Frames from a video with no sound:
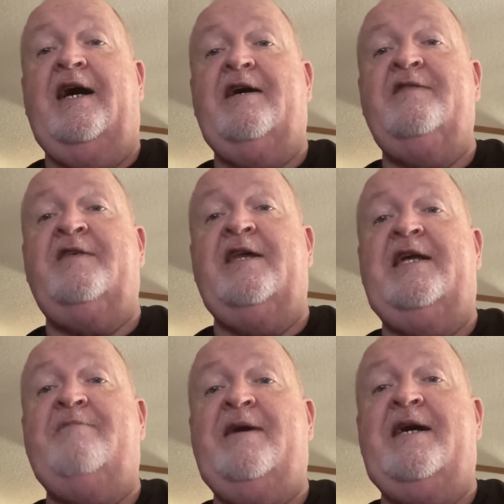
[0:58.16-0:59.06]
the
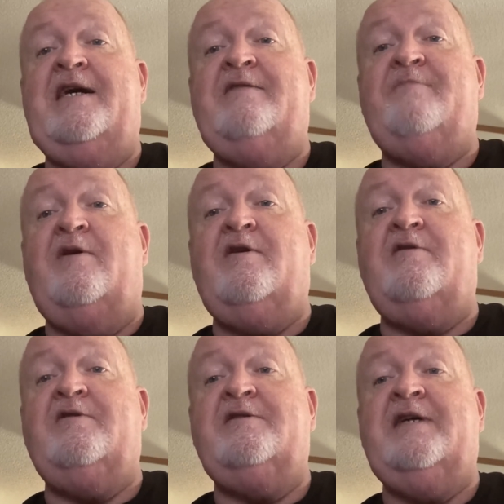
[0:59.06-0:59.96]
lady behind the
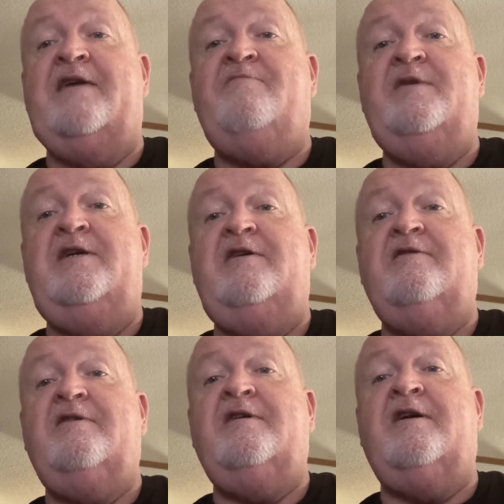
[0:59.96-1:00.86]
bar gave me
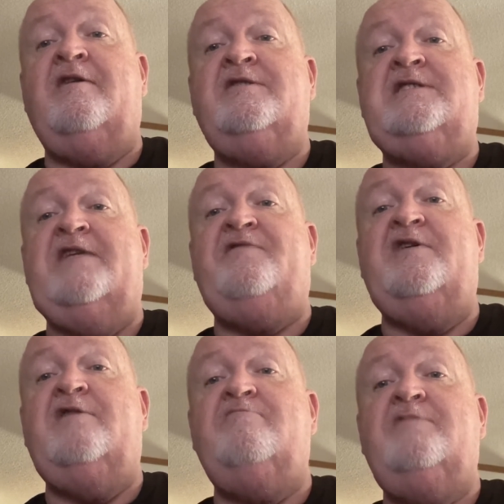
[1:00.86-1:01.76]
a
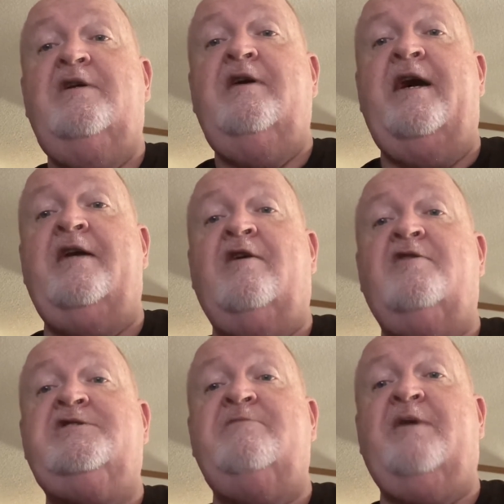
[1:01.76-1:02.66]
7-Up and a
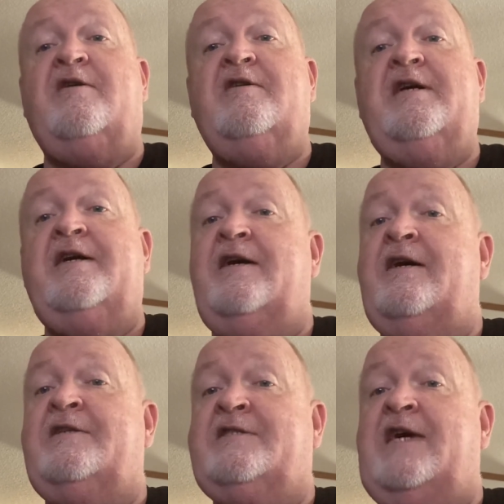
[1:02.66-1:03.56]
Hershey bar
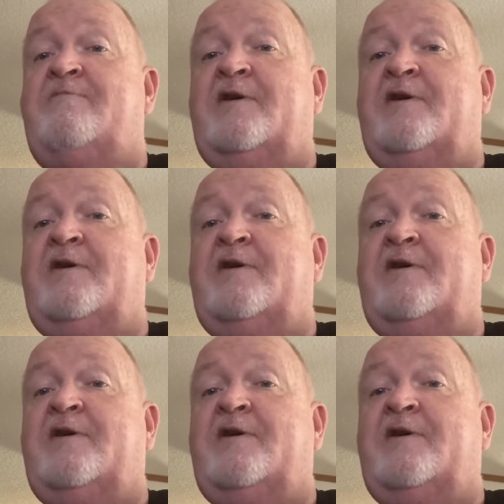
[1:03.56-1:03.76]
to keep me